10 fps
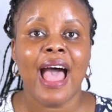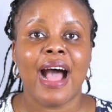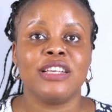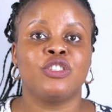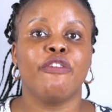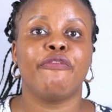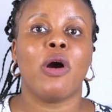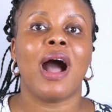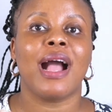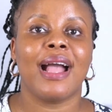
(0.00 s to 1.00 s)
and so
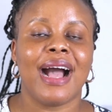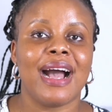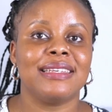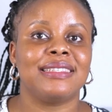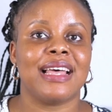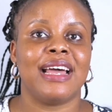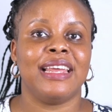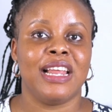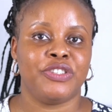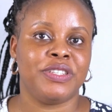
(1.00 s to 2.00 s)
for our gas
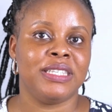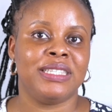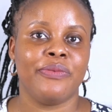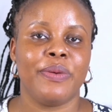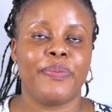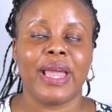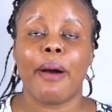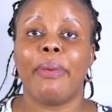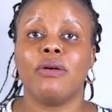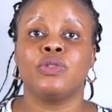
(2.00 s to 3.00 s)
and electricity we pay
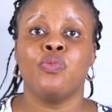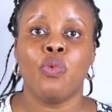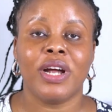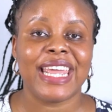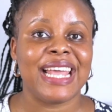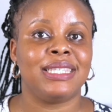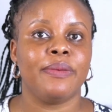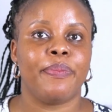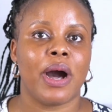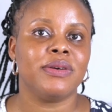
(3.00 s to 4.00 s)
about
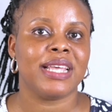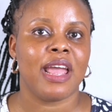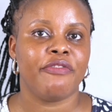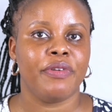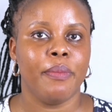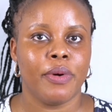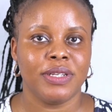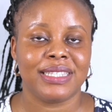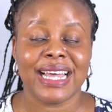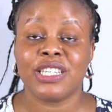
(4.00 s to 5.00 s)
£180 every month.